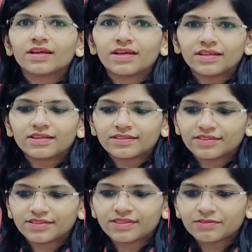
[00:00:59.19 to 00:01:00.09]
And
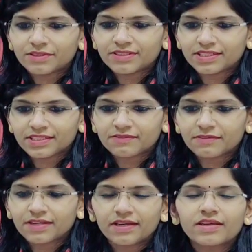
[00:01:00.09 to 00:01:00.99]
this is our
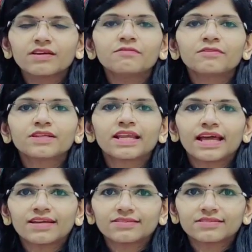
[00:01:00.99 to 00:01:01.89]
successful career for the
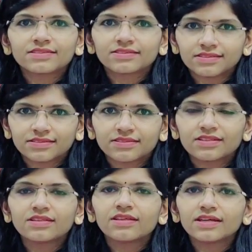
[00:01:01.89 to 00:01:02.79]
last
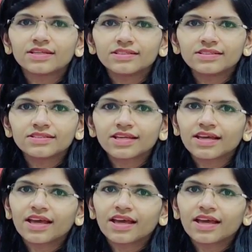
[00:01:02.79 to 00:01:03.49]
16 years.